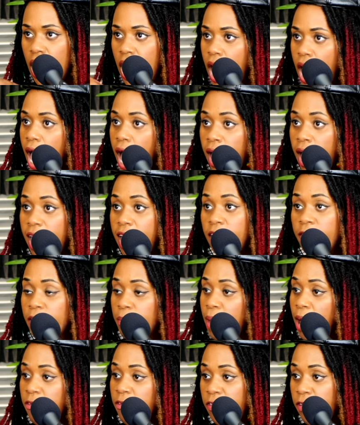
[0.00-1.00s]
Uh, even
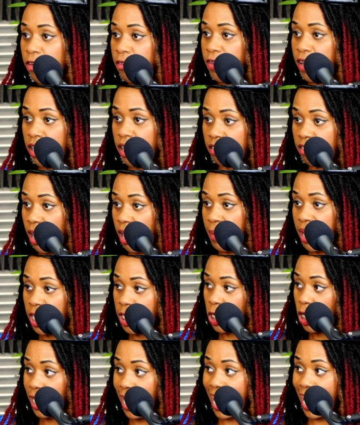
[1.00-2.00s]
my food vendors, I make
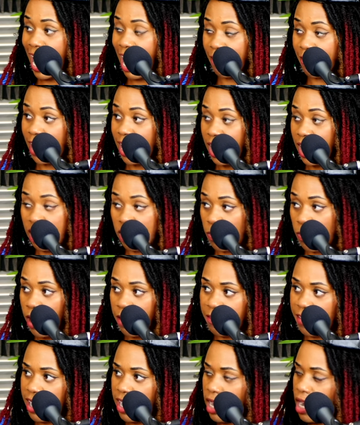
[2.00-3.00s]
sure they have at least
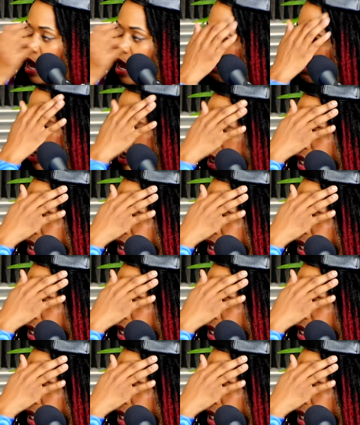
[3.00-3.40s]
one vegan option.